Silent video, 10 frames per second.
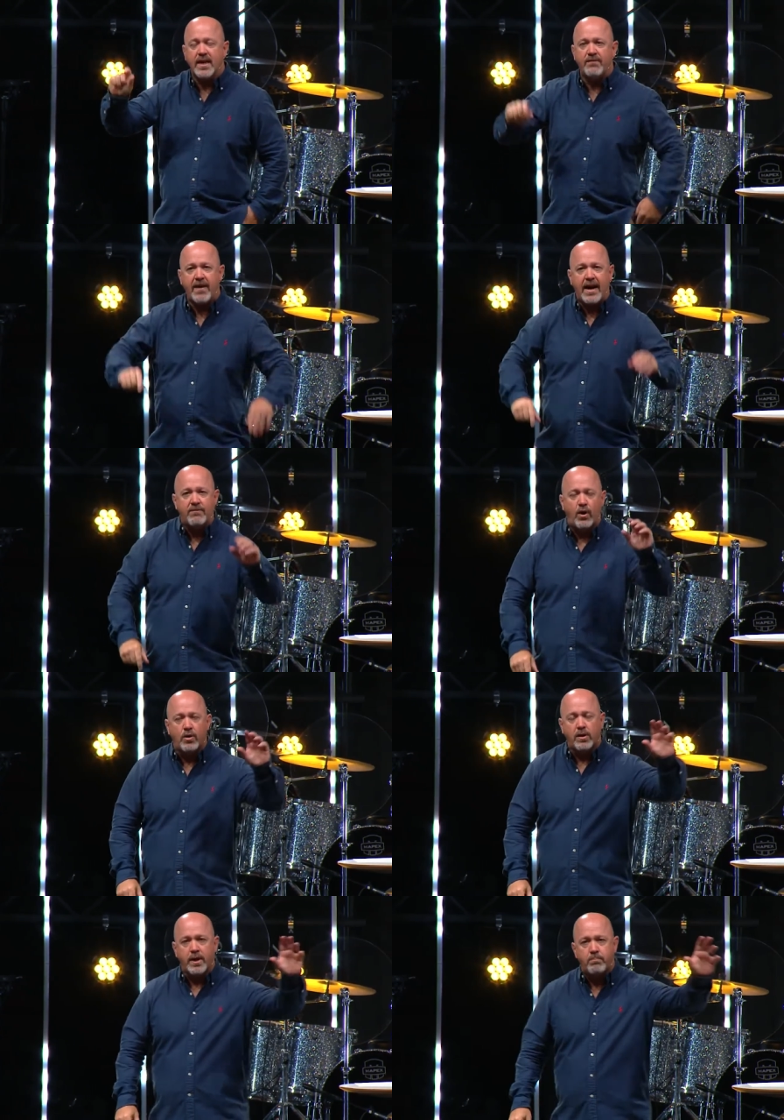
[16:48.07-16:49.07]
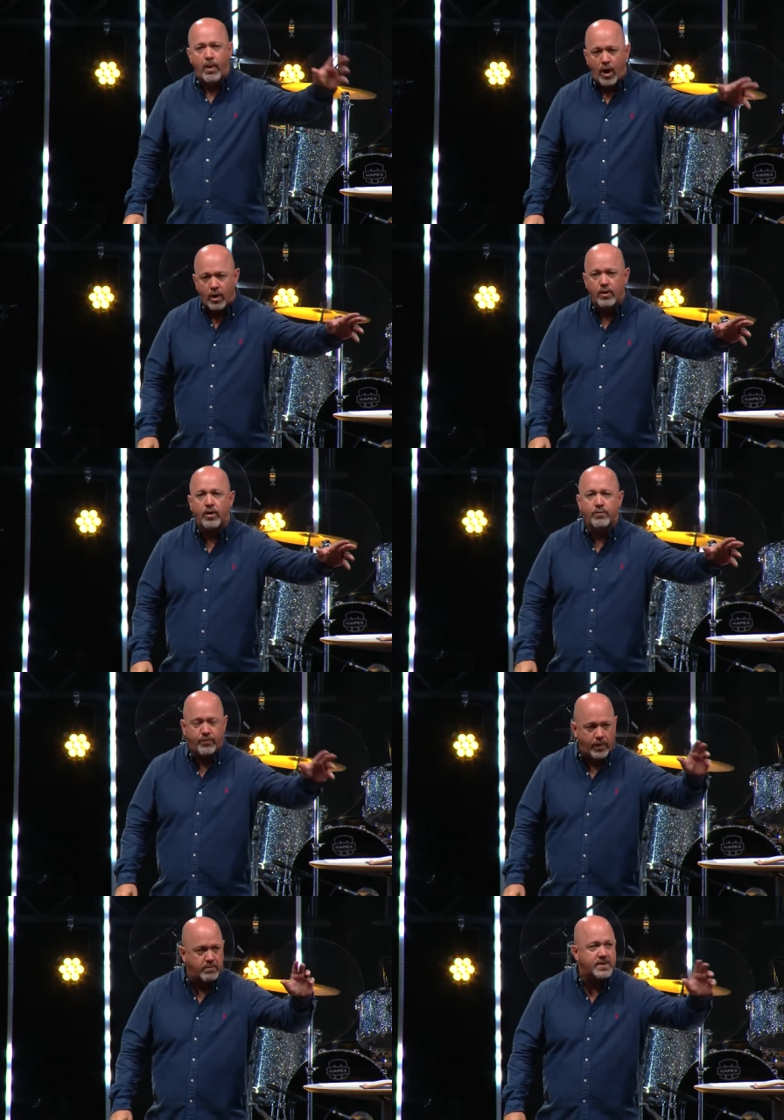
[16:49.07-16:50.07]
if I've only borrowed
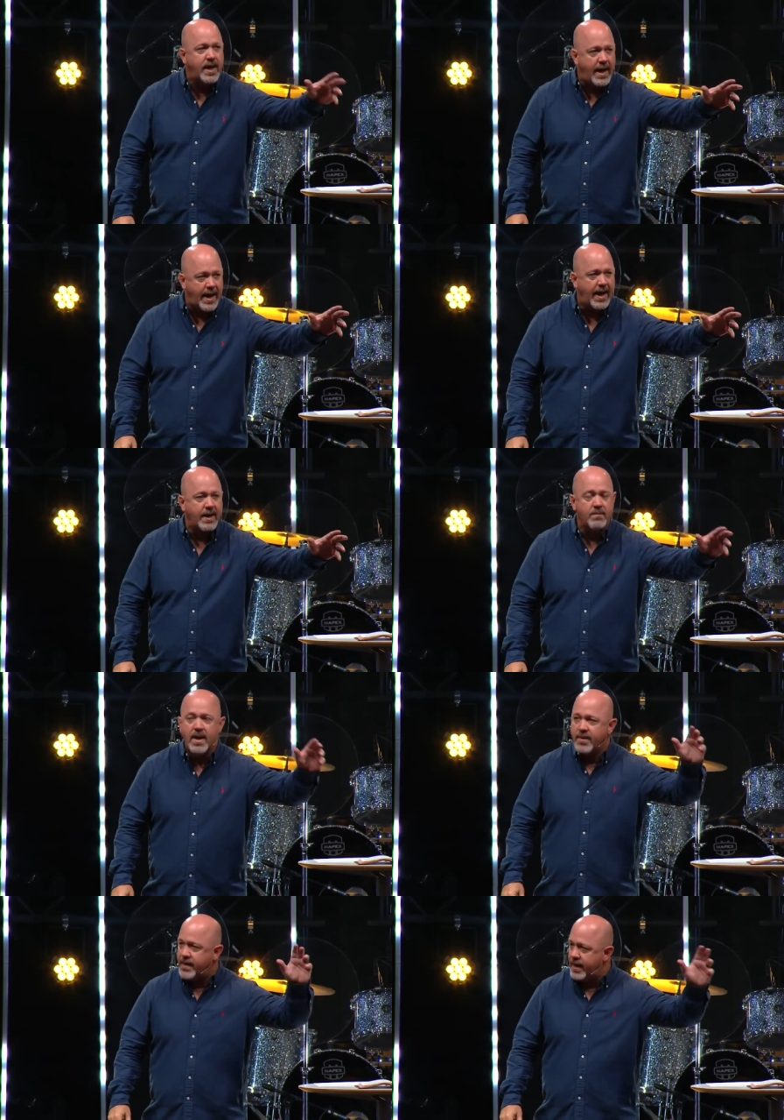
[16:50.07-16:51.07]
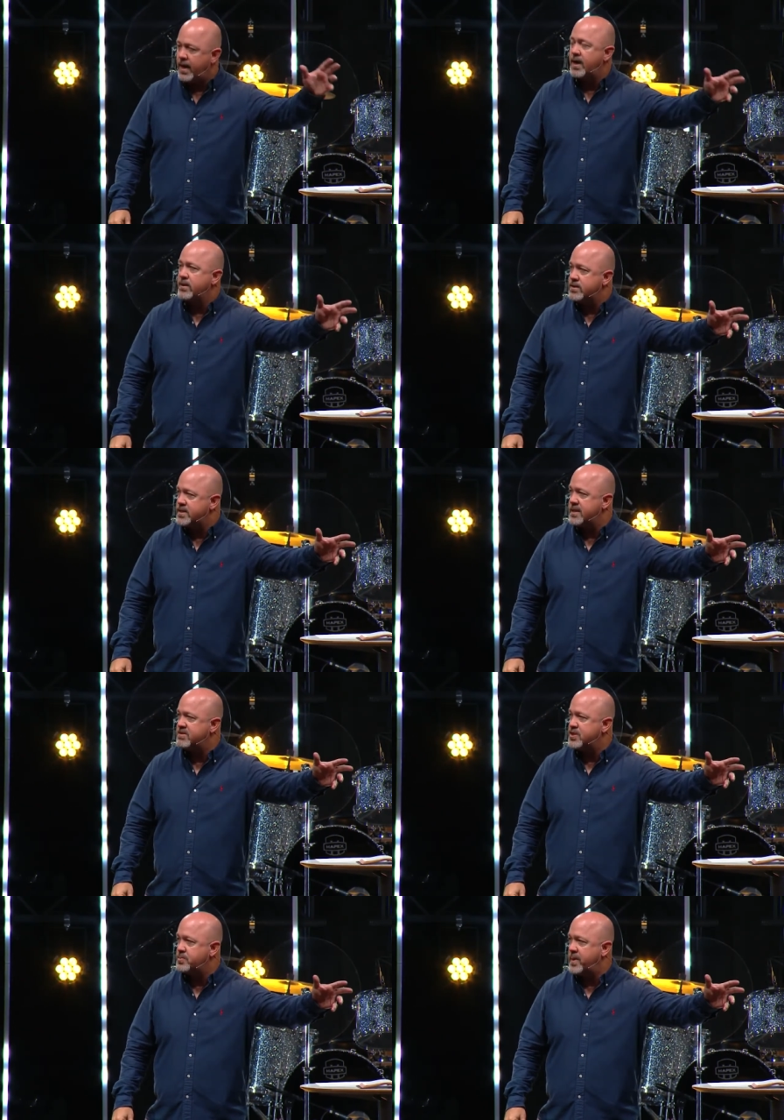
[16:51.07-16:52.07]
from time that others have
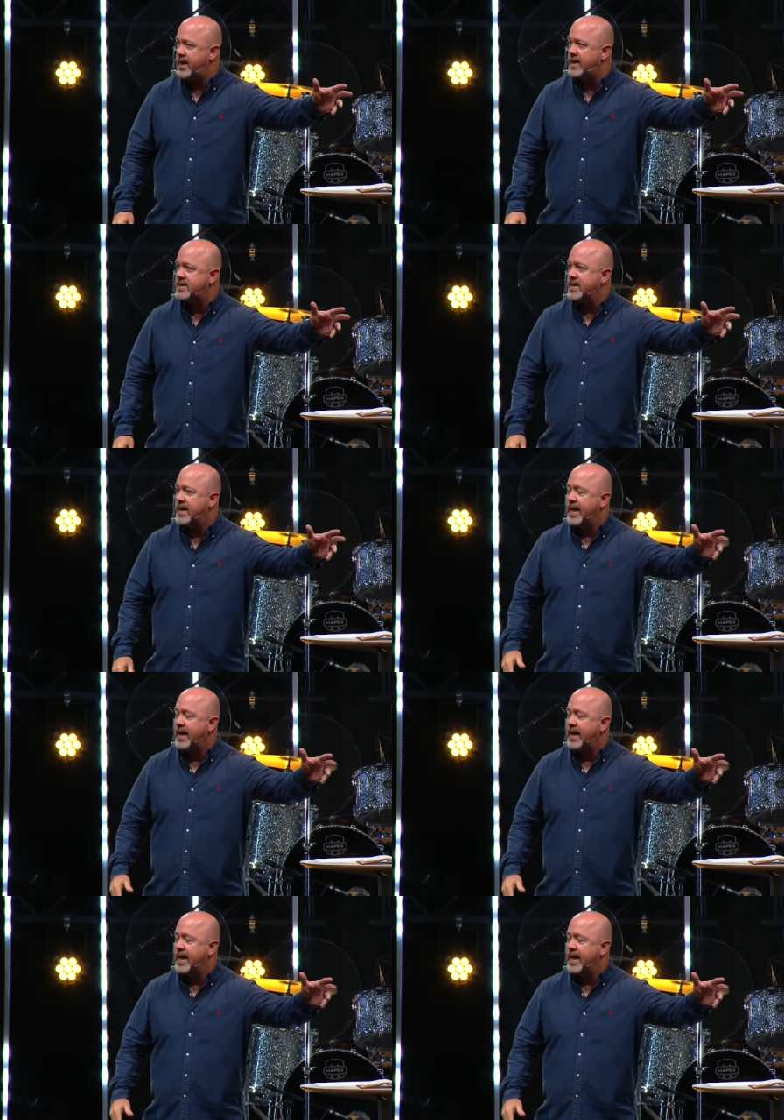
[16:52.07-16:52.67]
spent